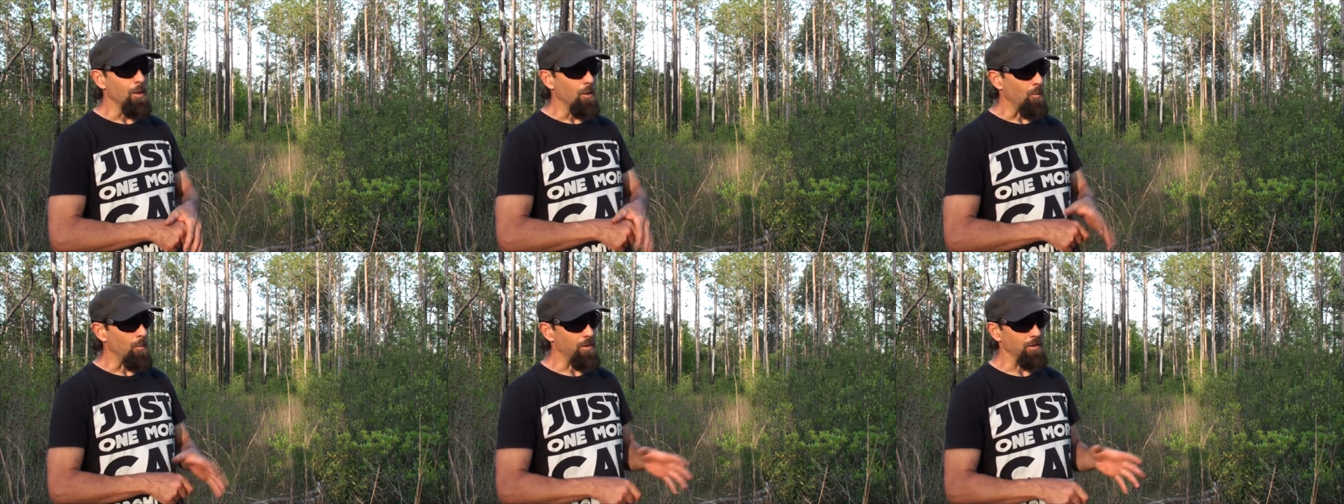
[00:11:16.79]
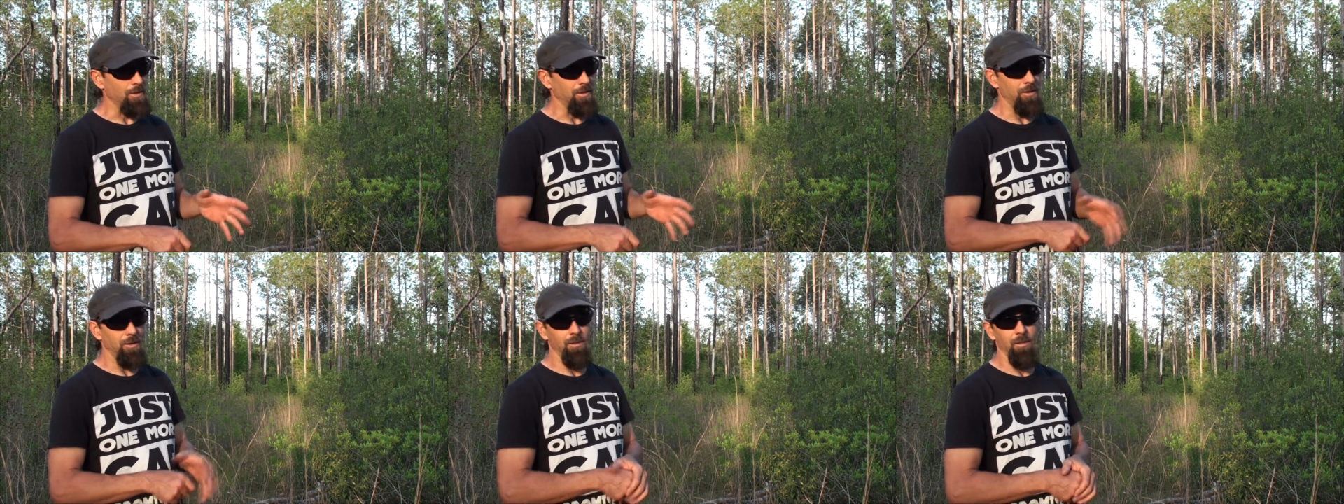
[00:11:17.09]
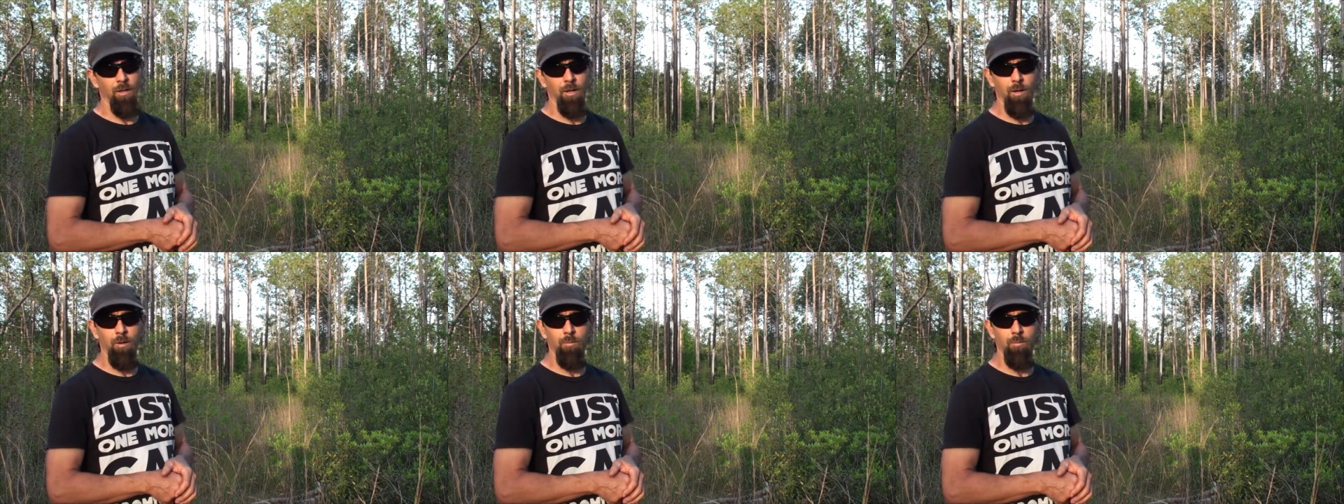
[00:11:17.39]
which,
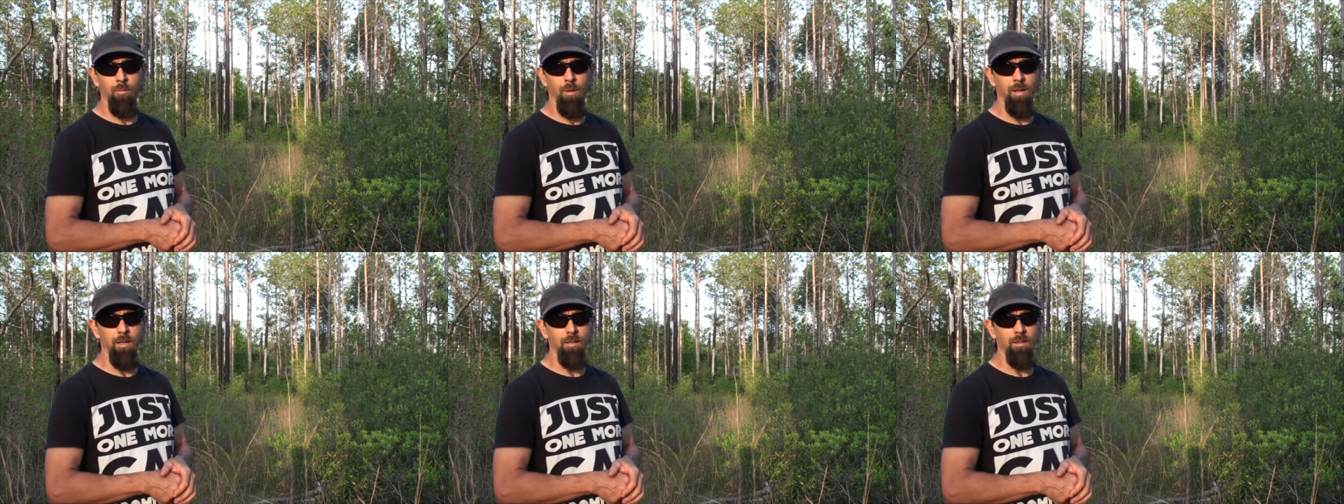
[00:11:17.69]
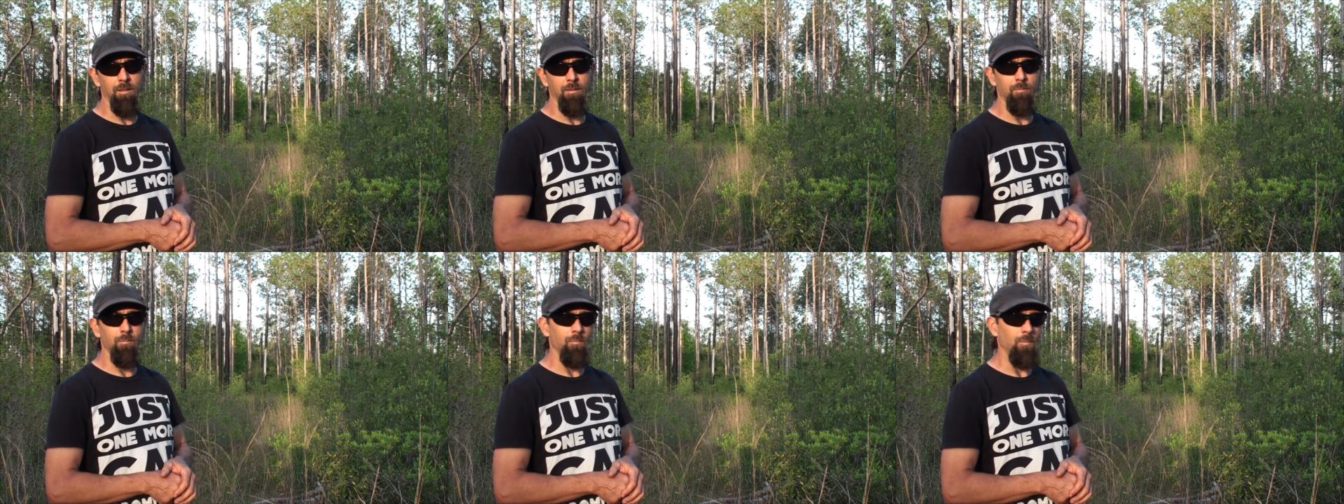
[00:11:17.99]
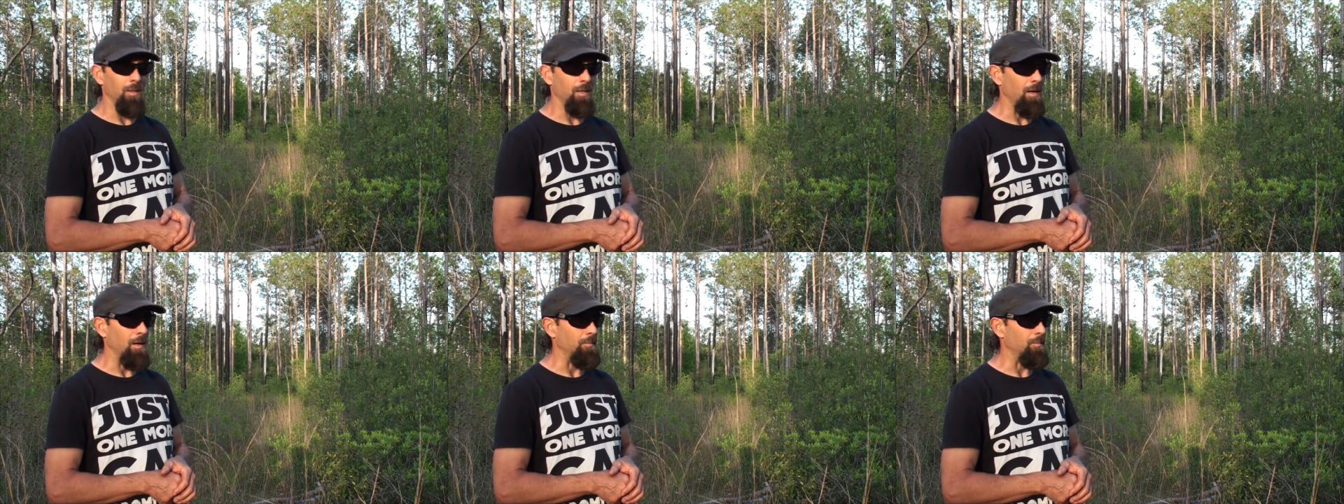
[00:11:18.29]
you know, might
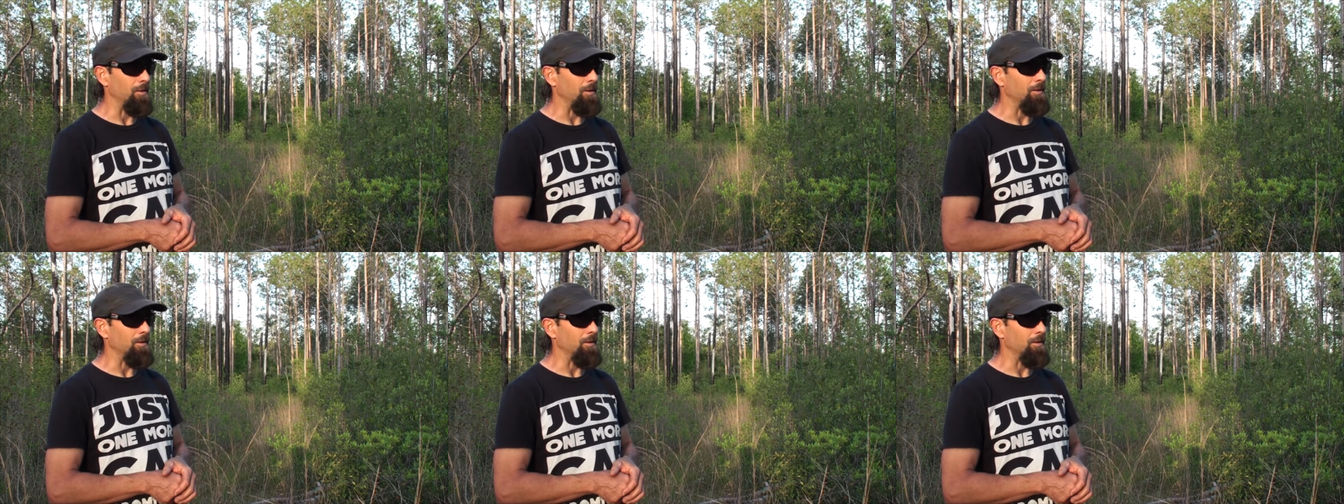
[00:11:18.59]
become a